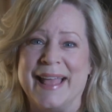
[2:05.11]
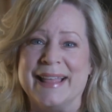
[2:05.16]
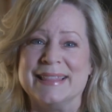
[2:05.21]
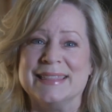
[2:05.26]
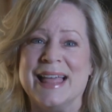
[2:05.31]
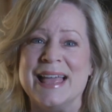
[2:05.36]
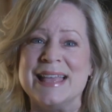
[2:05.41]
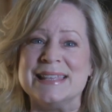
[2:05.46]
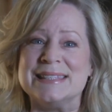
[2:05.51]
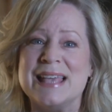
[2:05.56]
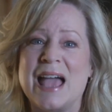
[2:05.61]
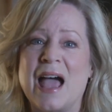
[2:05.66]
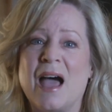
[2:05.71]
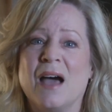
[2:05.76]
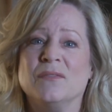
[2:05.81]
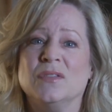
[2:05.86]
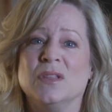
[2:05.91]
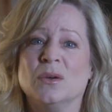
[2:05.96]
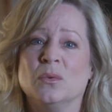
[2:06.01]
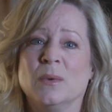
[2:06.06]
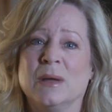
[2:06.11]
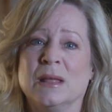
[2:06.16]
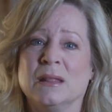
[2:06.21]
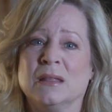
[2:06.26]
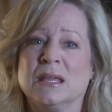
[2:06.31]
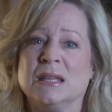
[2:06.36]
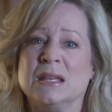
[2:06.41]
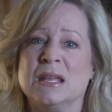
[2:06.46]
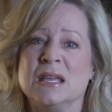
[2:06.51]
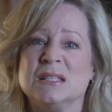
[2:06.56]
Let's have the
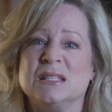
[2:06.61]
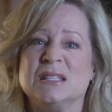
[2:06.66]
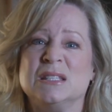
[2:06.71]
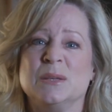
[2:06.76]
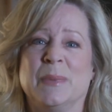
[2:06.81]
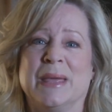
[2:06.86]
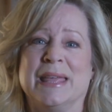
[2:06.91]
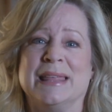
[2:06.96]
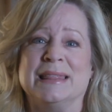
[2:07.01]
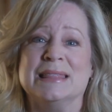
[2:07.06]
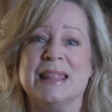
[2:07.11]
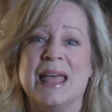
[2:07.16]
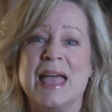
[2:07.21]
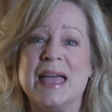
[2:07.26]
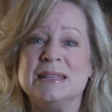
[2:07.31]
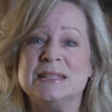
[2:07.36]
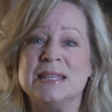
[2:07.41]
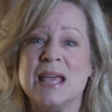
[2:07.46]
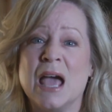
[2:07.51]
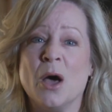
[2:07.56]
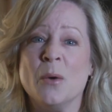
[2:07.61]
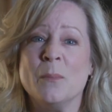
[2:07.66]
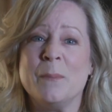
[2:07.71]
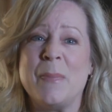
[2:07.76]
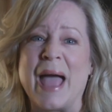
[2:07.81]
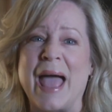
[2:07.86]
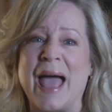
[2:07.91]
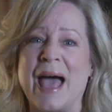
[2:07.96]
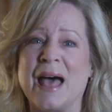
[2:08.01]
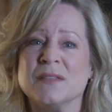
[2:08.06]
willingness to be led down
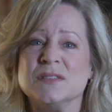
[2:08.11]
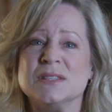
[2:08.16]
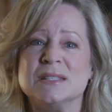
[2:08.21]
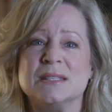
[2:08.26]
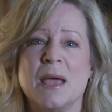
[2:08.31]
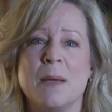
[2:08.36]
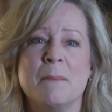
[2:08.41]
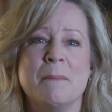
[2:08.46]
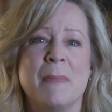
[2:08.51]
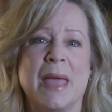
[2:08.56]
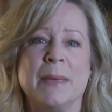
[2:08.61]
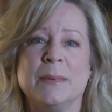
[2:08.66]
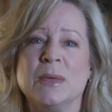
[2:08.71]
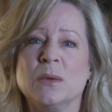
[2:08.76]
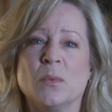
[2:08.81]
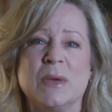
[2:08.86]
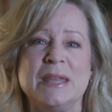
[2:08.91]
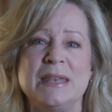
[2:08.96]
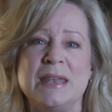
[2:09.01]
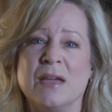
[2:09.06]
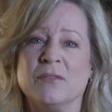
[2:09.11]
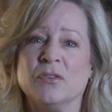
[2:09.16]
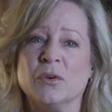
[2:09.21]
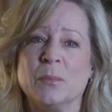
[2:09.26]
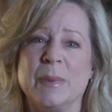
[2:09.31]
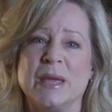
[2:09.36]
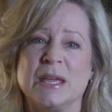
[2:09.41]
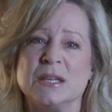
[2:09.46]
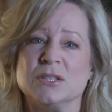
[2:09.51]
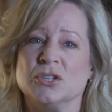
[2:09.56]
paths that maybe we never
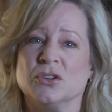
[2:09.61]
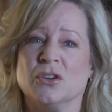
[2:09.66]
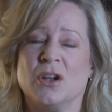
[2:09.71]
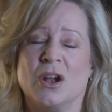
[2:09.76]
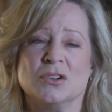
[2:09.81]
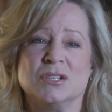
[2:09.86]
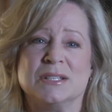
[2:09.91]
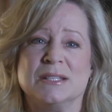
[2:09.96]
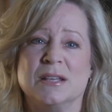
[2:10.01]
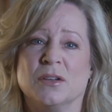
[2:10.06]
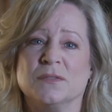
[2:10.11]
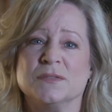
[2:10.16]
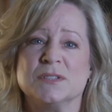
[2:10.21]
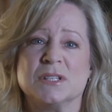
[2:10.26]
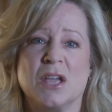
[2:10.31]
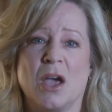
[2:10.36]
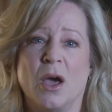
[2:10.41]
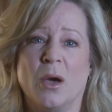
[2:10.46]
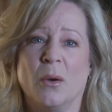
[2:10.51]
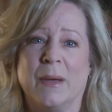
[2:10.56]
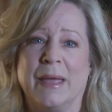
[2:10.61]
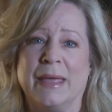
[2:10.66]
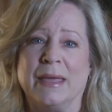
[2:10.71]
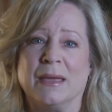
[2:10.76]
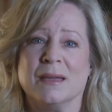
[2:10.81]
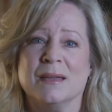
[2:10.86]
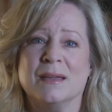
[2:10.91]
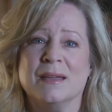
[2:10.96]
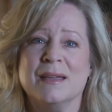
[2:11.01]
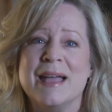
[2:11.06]
pictured ourselves
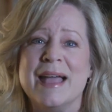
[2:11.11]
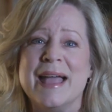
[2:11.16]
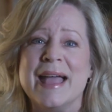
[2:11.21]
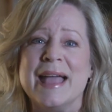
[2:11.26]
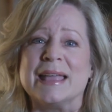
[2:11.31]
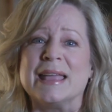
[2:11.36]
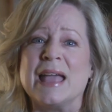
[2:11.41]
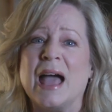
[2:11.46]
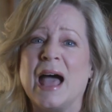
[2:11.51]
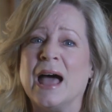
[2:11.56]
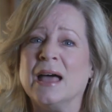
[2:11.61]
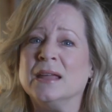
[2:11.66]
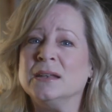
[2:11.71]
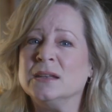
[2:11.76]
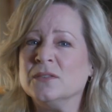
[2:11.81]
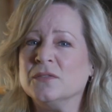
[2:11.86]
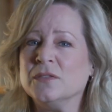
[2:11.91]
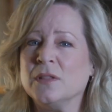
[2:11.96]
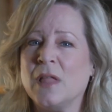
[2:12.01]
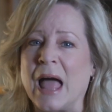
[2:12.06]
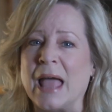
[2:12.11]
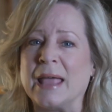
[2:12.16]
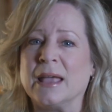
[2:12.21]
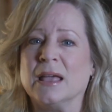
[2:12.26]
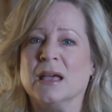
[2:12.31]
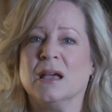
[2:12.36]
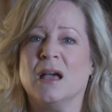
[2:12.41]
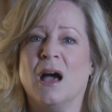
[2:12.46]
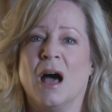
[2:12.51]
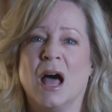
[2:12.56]
going, kind of
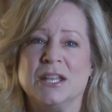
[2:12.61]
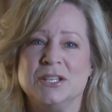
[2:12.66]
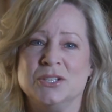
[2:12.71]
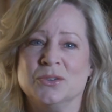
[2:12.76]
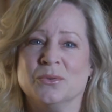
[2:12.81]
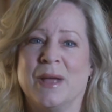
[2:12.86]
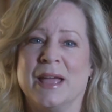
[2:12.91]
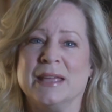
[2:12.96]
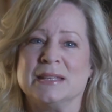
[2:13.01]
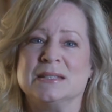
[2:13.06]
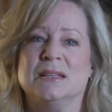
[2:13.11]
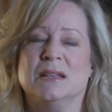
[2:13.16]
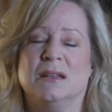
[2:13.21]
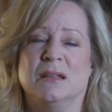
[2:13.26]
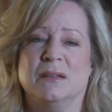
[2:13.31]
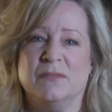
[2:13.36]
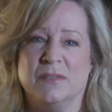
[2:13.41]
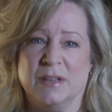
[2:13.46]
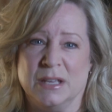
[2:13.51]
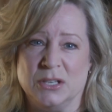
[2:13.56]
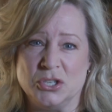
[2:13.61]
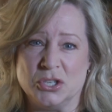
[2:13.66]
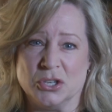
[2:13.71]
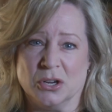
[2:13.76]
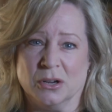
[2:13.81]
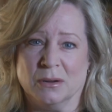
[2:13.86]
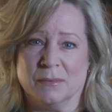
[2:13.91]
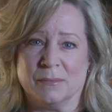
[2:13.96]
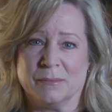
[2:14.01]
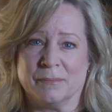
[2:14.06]
like a God-directed
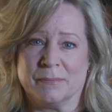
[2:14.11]
adventure.